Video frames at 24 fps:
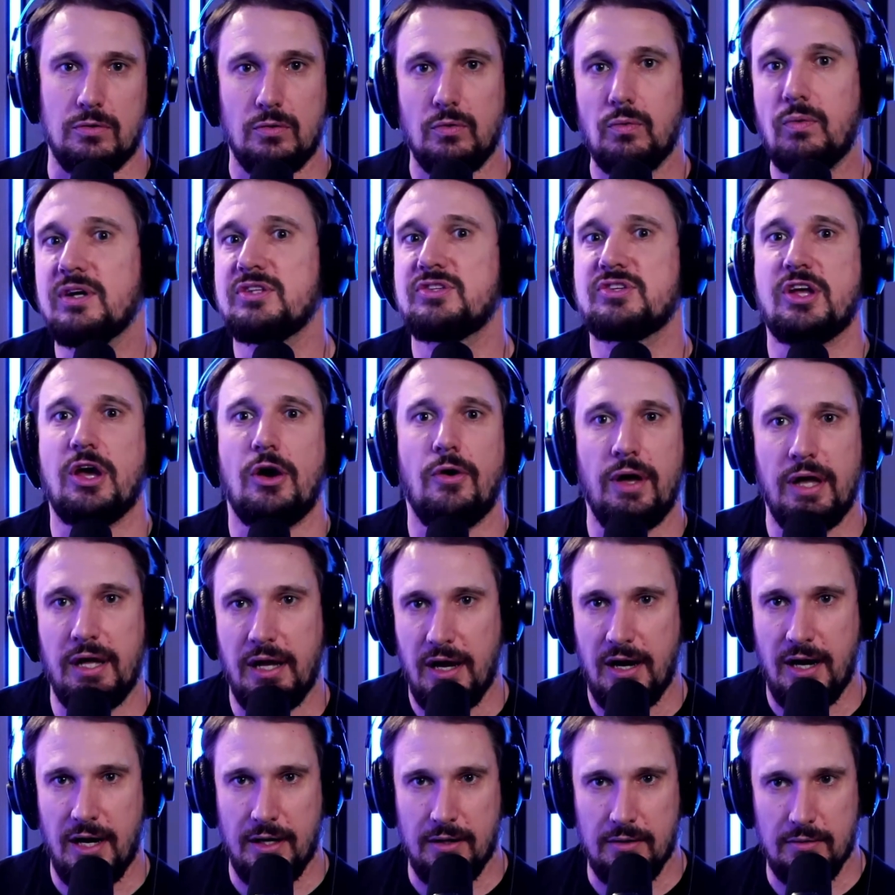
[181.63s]
What's going
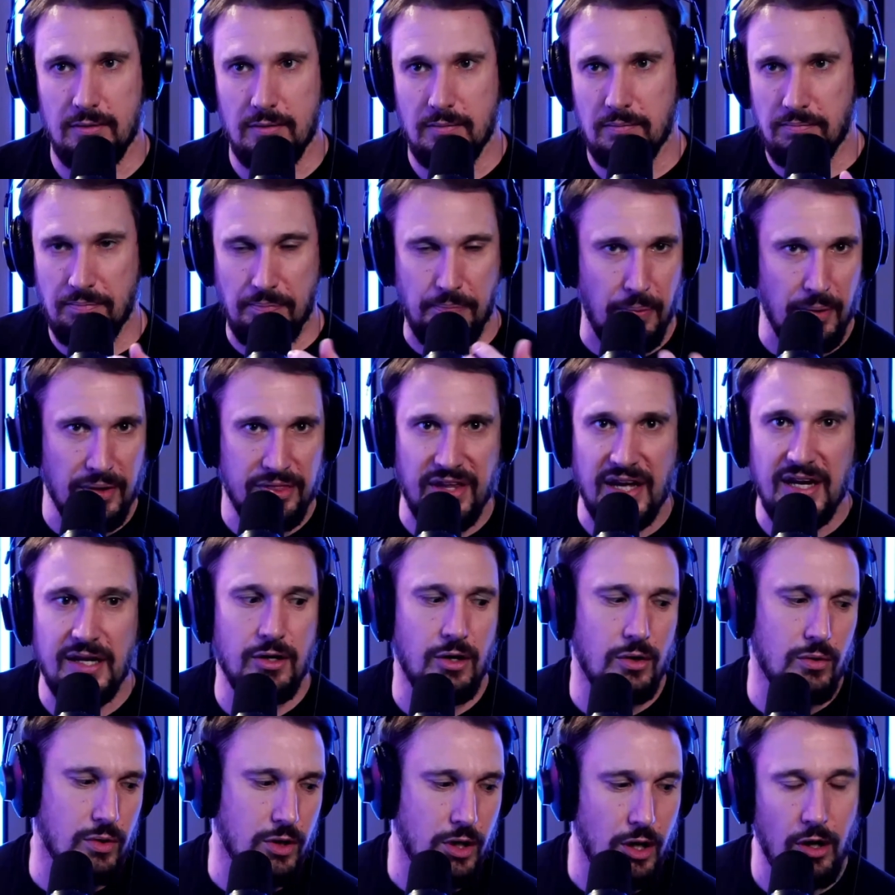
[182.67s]
on? But they
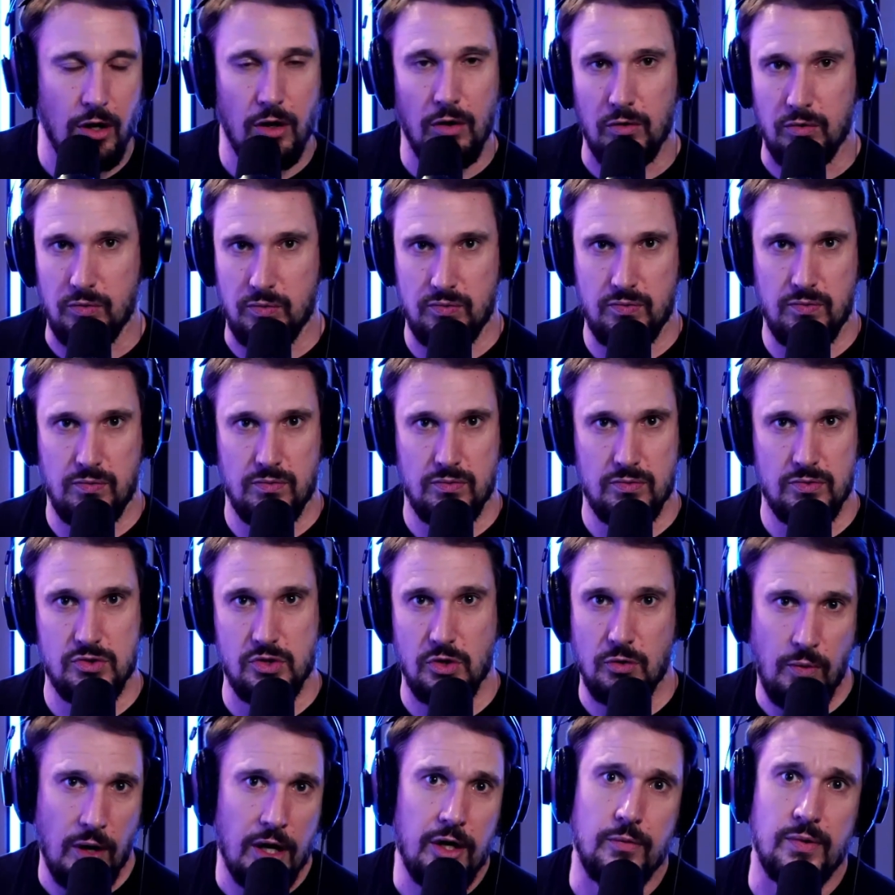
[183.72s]
don't know. So
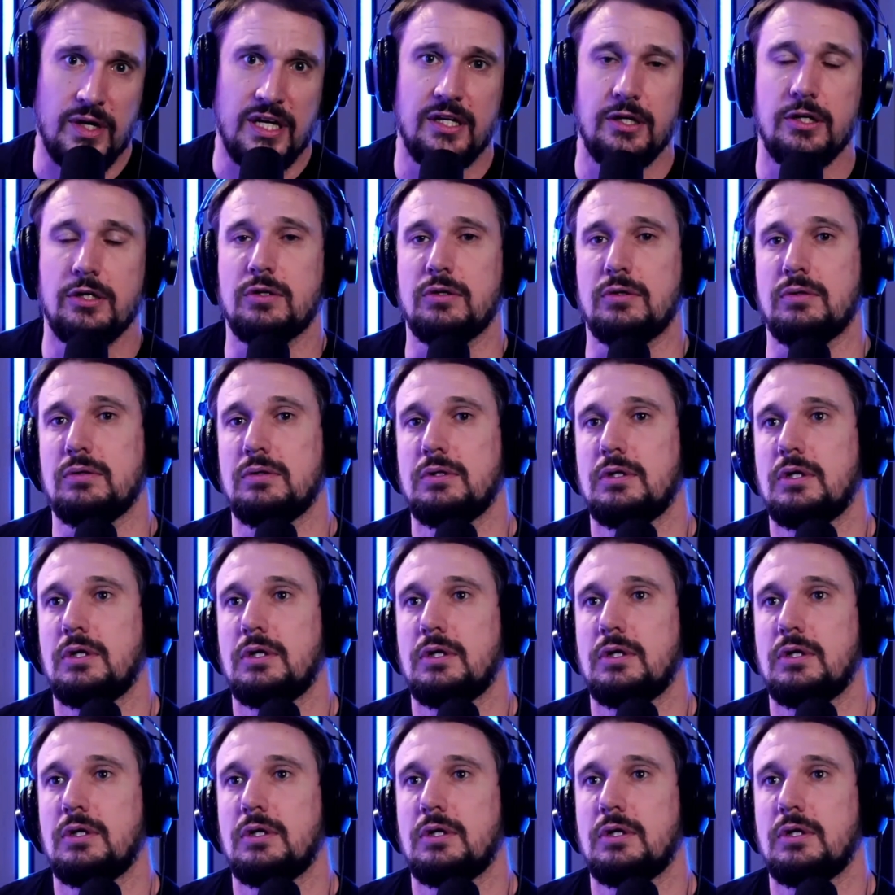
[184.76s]
what do we do?